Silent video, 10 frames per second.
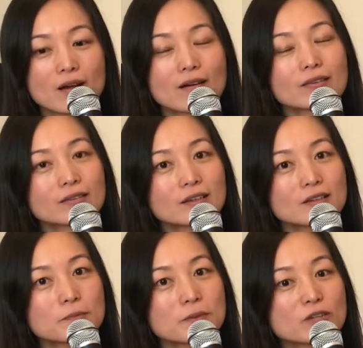I
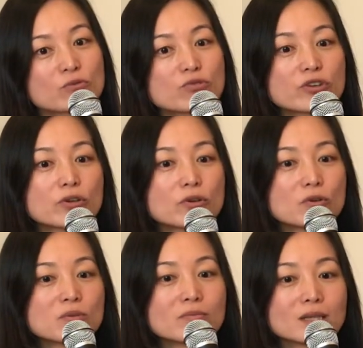think being
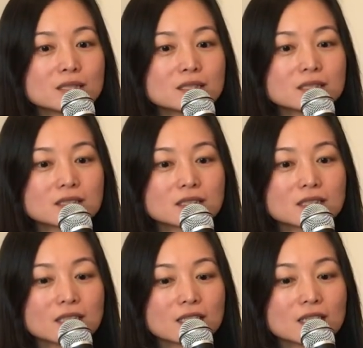real means
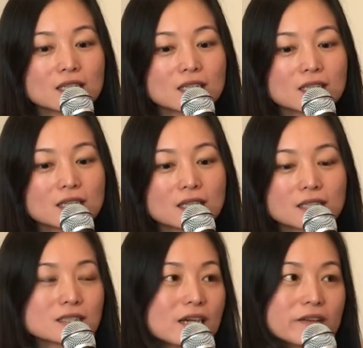it
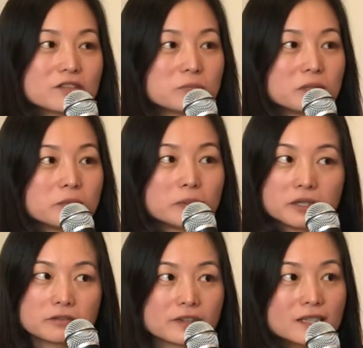doesn't have to be
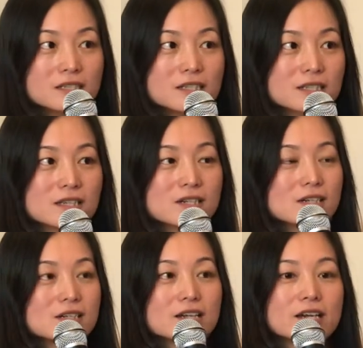perfect.
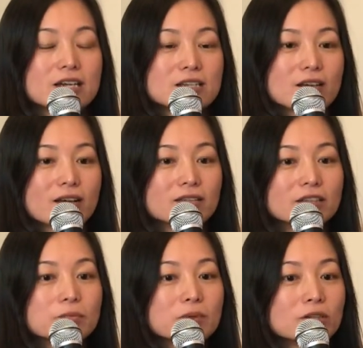And I
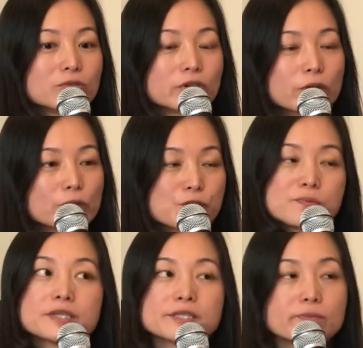think being real also
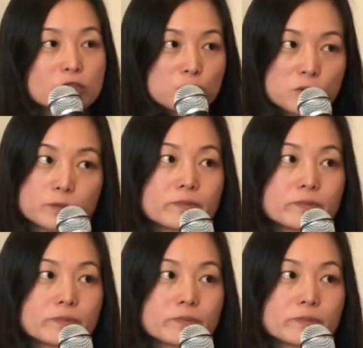means much more